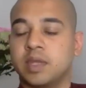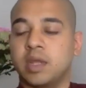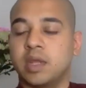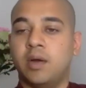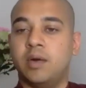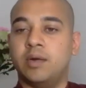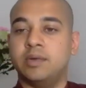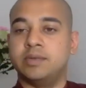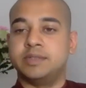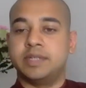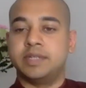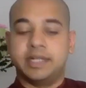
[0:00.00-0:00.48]

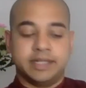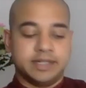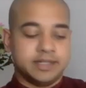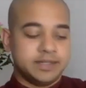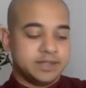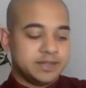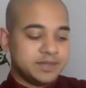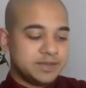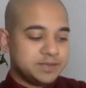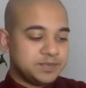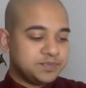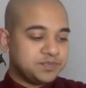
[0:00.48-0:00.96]
All right.
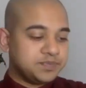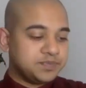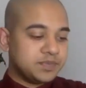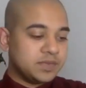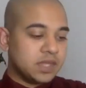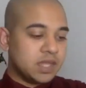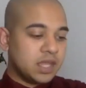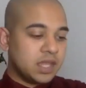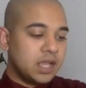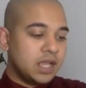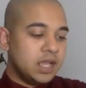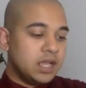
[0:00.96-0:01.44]

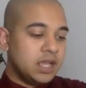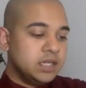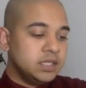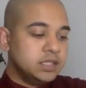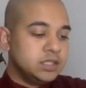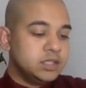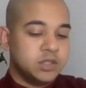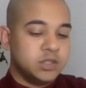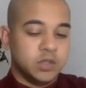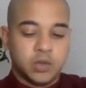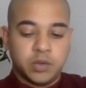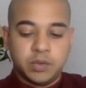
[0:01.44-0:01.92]

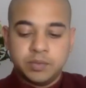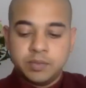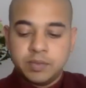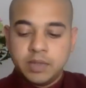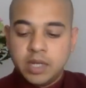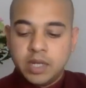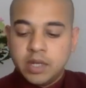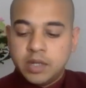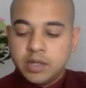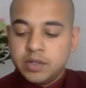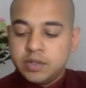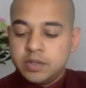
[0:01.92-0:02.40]
So,
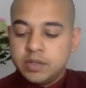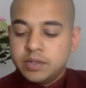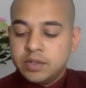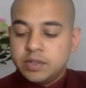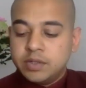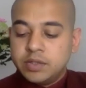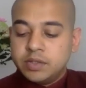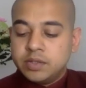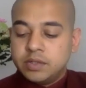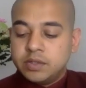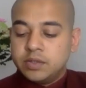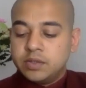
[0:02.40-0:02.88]

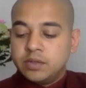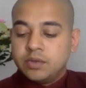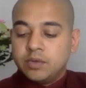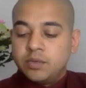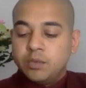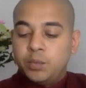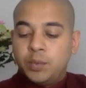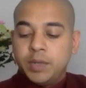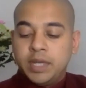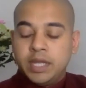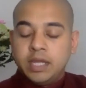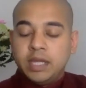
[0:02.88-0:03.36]

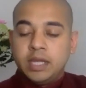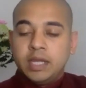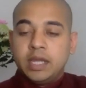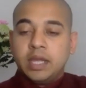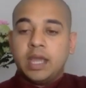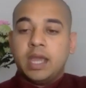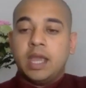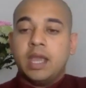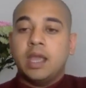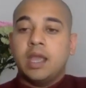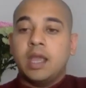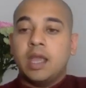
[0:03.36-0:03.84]

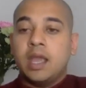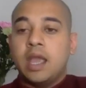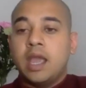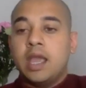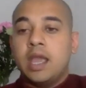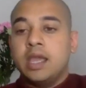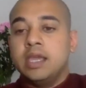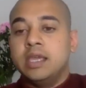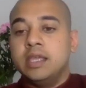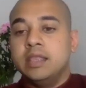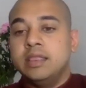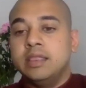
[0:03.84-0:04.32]
we,
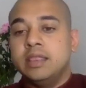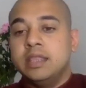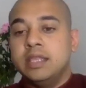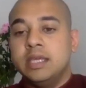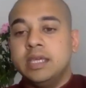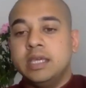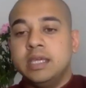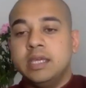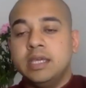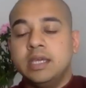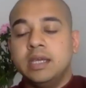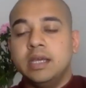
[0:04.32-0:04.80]
in
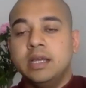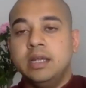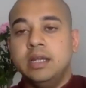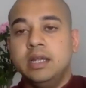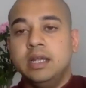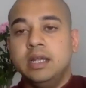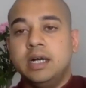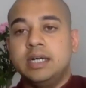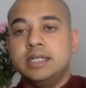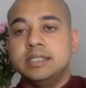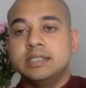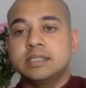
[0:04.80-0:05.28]
the
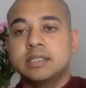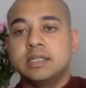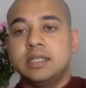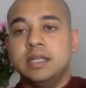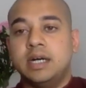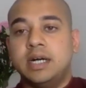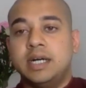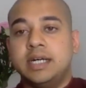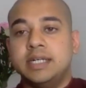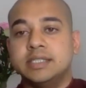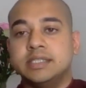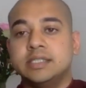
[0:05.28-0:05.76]
last
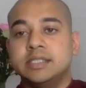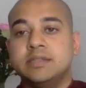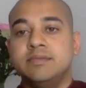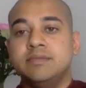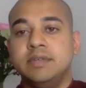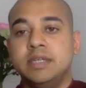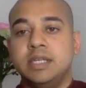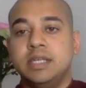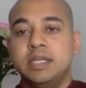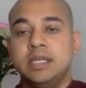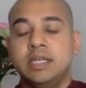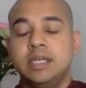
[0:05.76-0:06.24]
class,
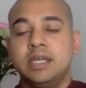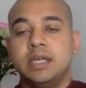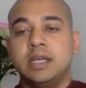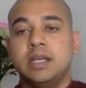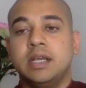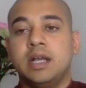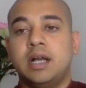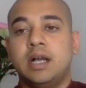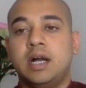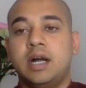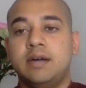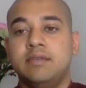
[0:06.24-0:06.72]
we
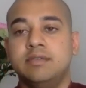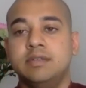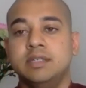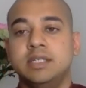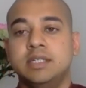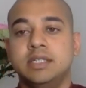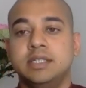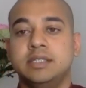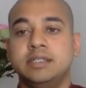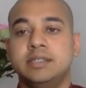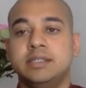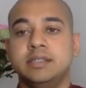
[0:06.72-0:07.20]

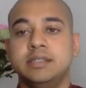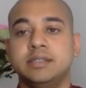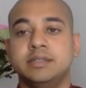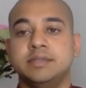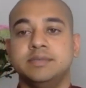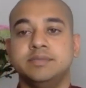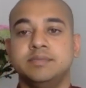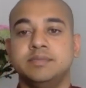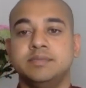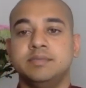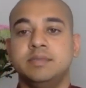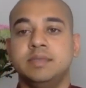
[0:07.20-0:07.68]
covered
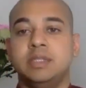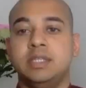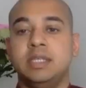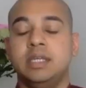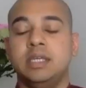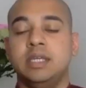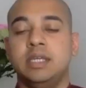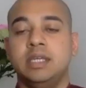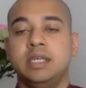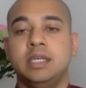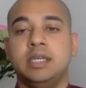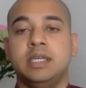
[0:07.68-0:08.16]

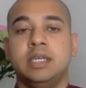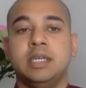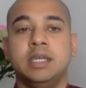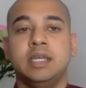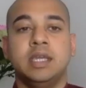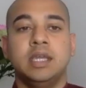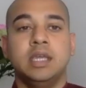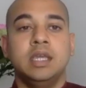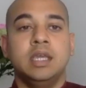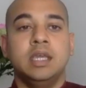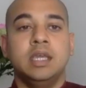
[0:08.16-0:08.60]
the